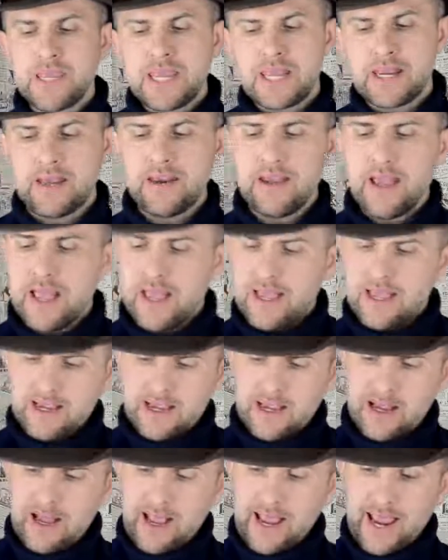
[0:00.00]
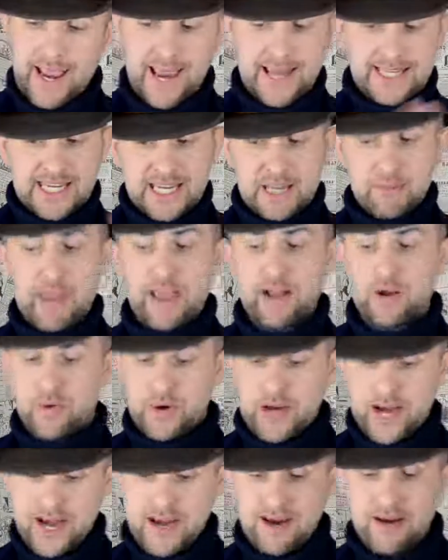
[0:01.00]
mean it. I take it back,
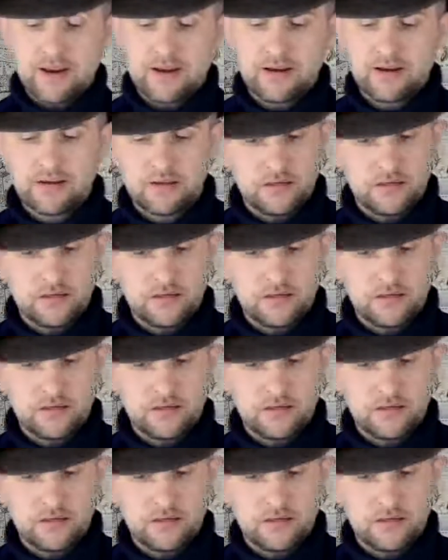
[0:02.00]
okay?